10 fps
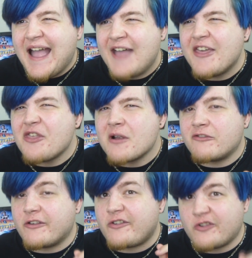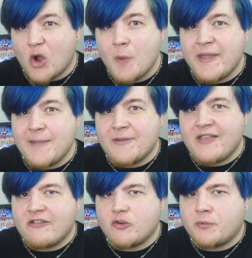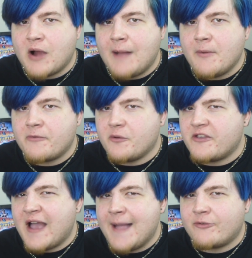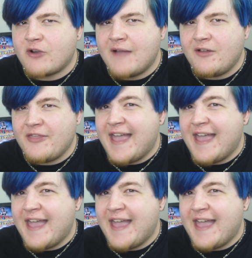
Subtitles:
I think there are just so many potential problems with time travel